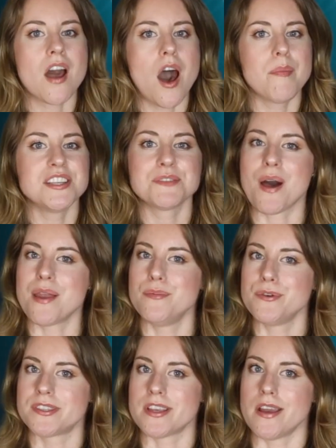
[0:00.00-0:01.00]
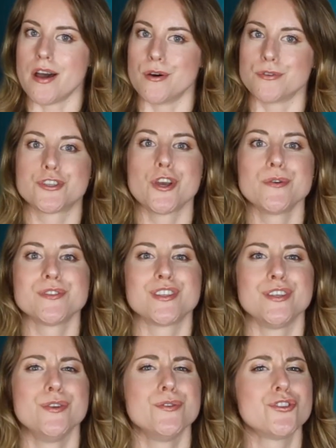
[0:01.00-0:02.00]
comment by Museo shows
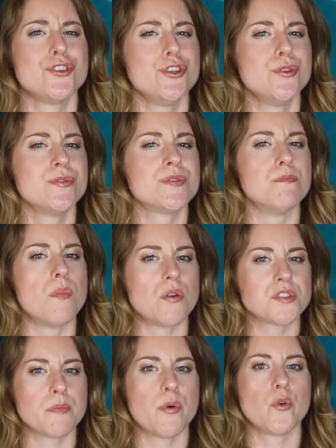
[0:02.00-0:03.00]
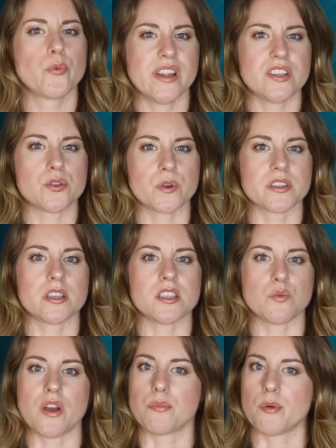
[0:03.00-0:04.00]
that you should use multiple resources
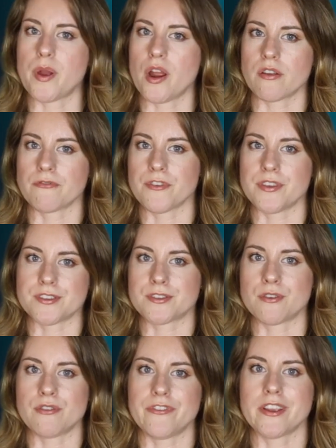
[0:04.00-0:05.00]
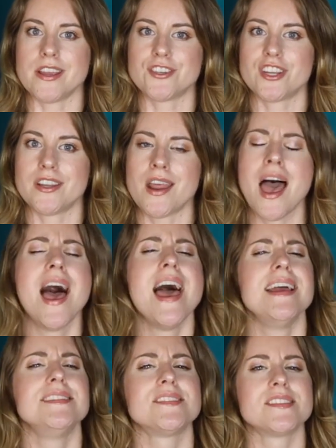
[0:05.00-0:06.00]
when preparing for this certification
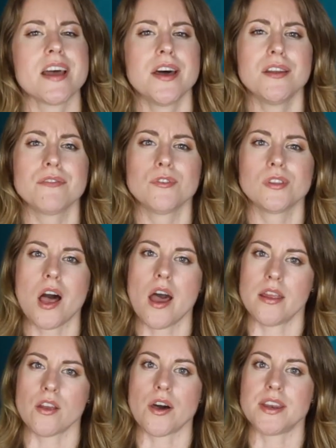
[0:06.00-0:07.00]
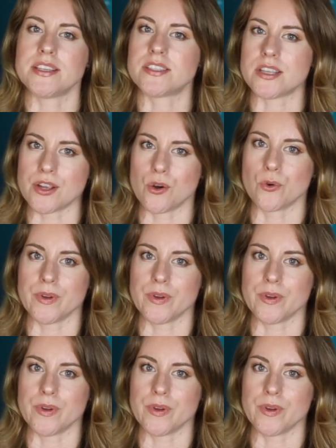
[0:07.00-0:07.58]
instead of relying on a single